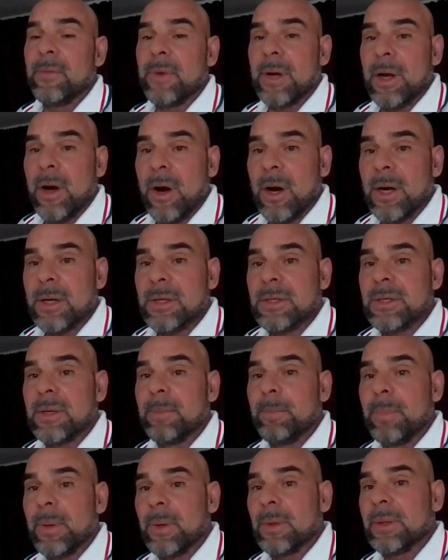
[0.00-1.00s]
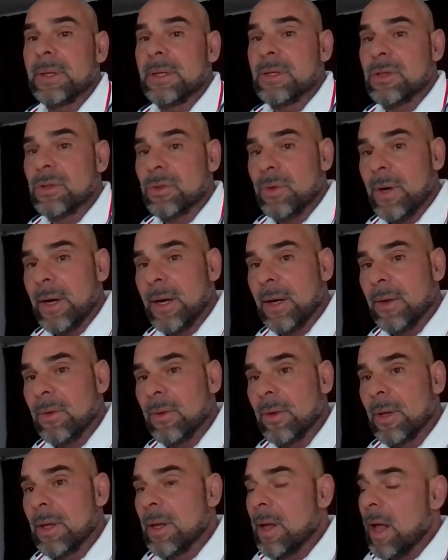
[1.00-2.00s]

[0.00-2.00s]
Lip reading: regards to building strength.